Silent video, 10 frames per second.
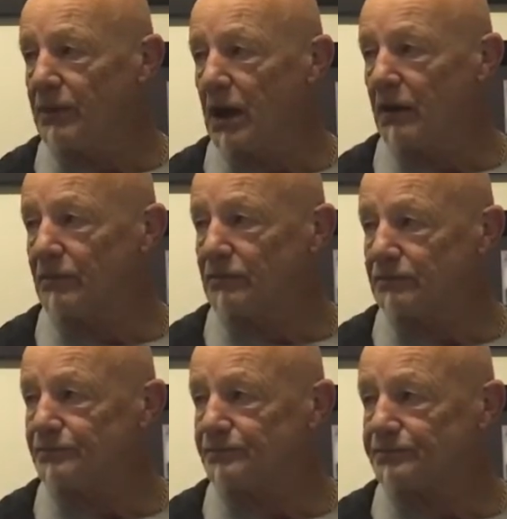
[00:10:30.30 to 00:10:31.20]
Fame. That
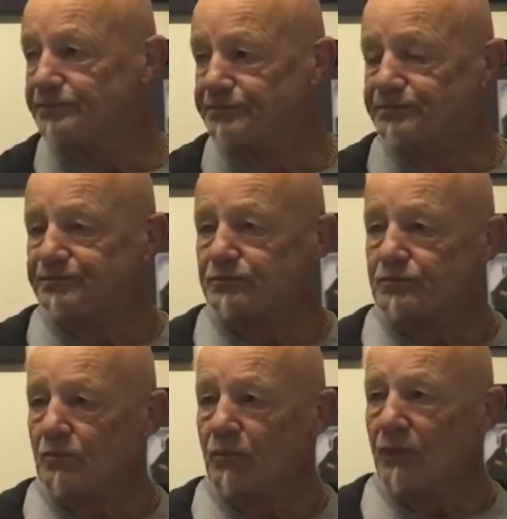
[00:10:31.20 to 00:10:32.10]
says it all. And
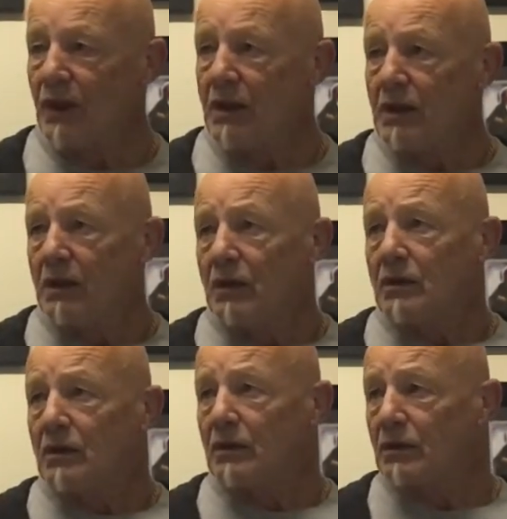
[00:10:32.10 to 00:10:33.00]
look, Bon
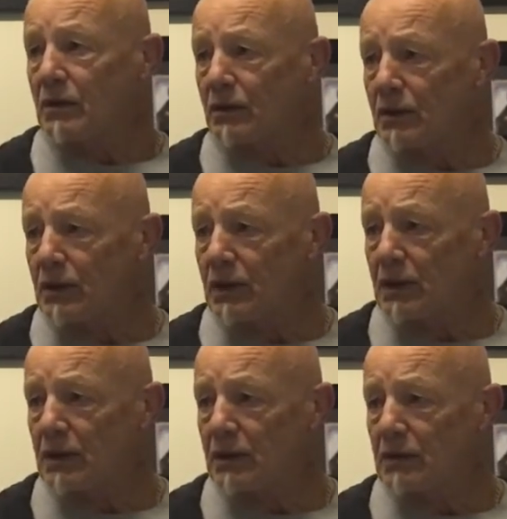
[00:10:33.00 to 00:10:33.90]
will live on
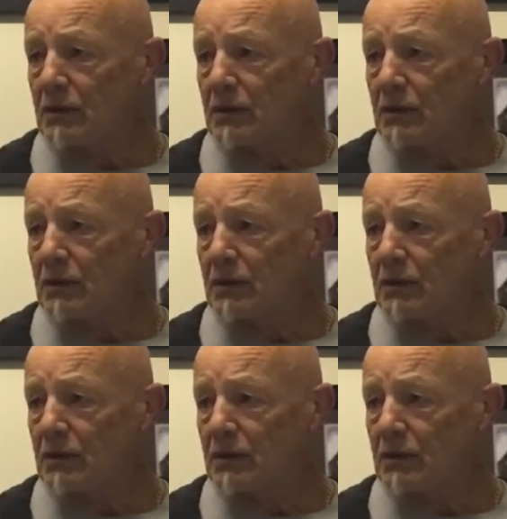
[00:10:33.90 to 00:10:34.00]
forever.